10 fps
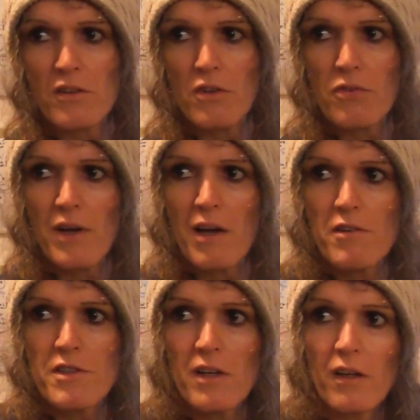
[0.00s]
It's not fair,
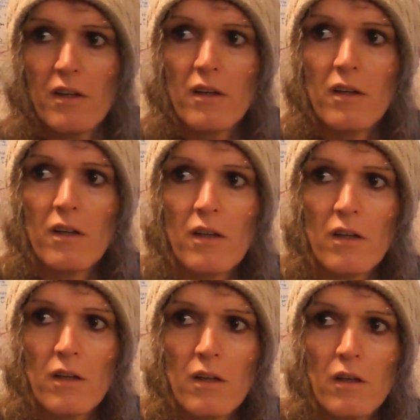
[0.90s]
is it?
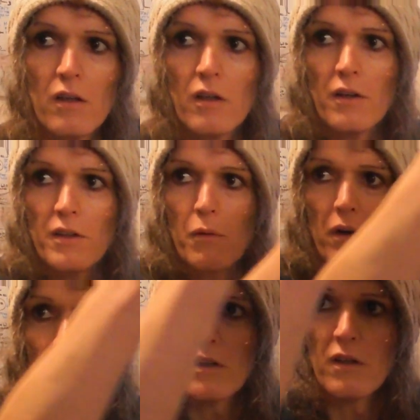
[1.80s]
I'll tell you
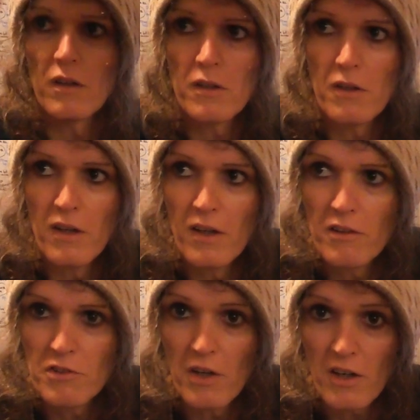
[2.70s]
what I'm going to do. I'm going to do it like,
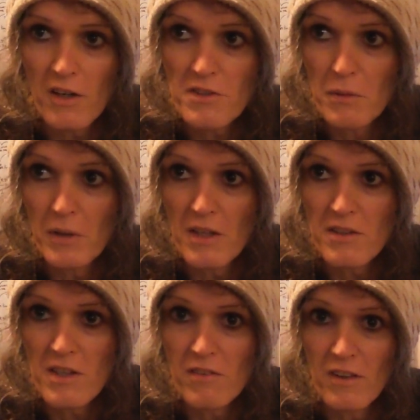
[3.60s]
so I can't see what it
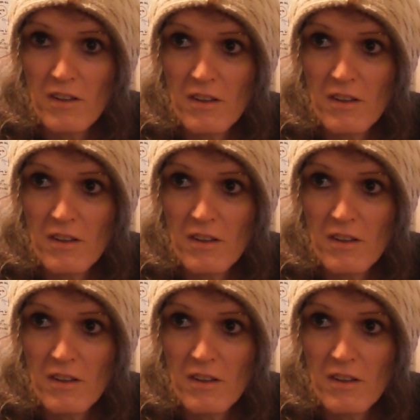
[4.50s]
is either.